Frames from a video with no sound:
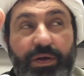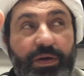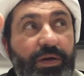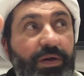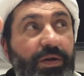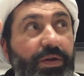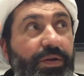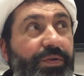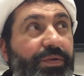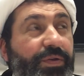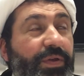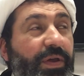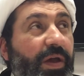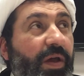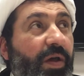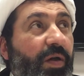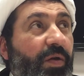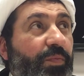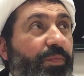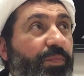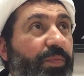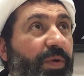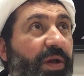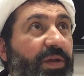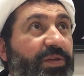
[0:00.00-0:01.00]
are
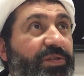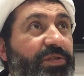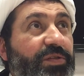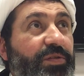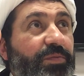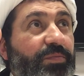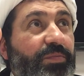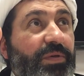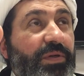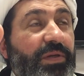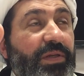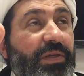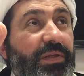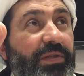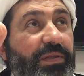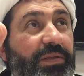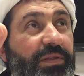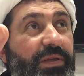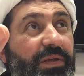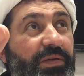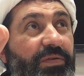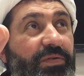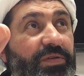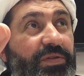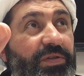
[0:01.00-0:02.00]
now possible,
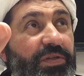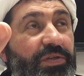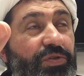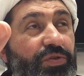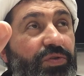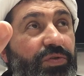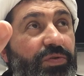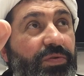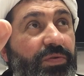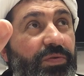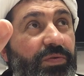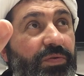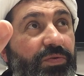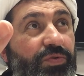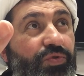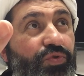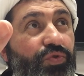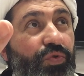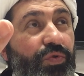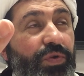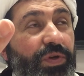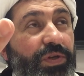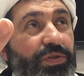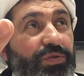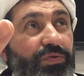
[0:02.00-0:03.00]
there is a
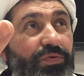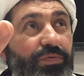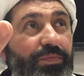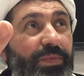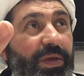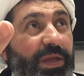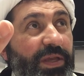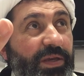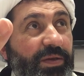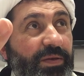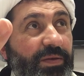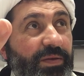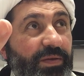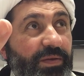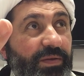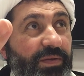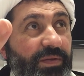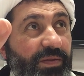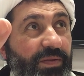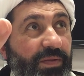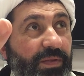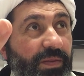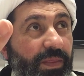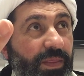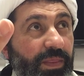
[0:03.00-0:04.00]
choice to make.
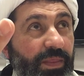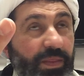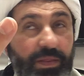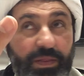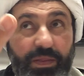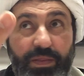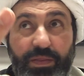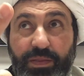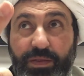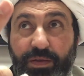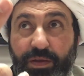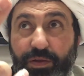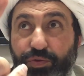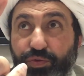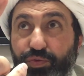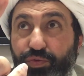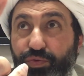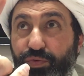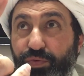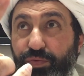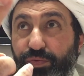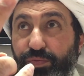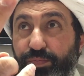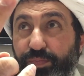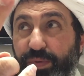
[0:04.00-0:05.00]
There are
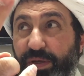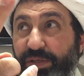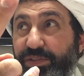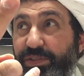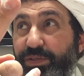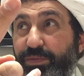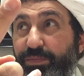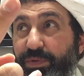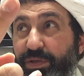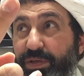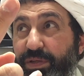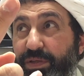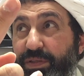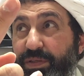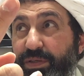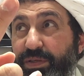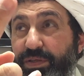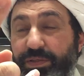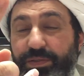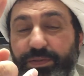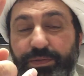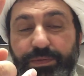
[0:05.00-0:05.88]
two possibilities.